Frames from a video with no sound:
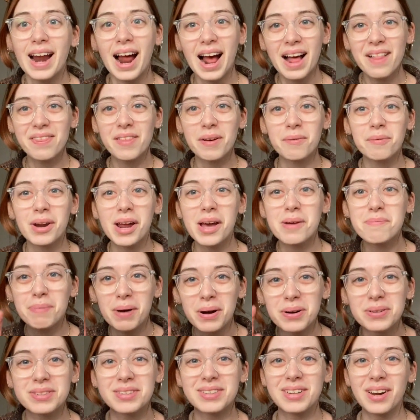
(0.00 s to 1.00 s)
And then when I
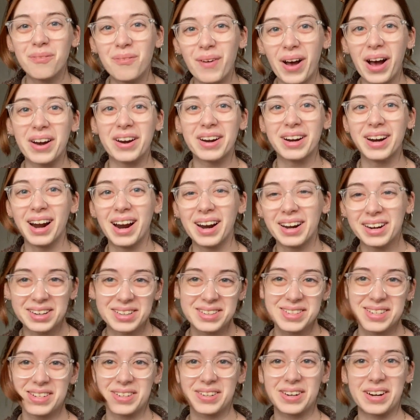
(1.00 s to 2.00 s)
posted about it on
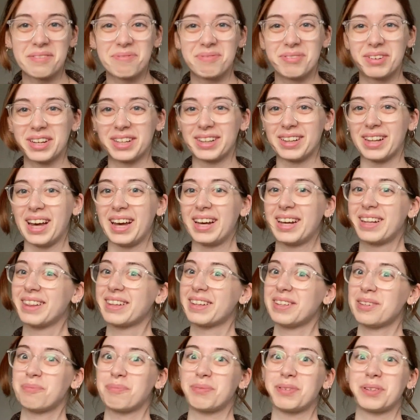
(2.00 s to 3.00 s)
Instagram being like,
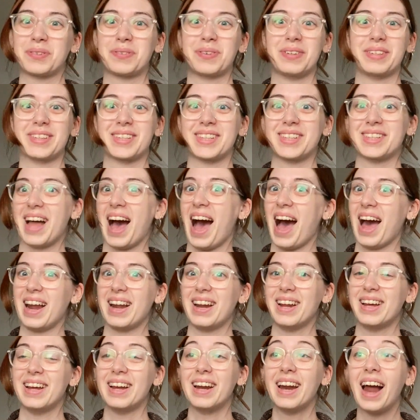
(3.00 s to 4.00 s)
this book was not
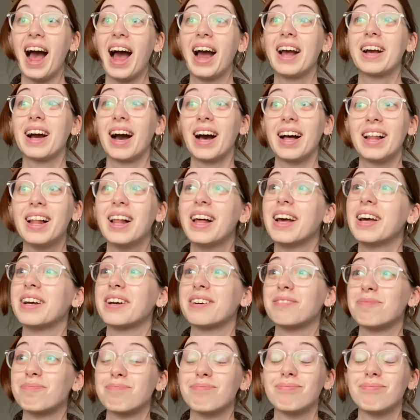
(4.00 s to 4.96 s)
it, I got like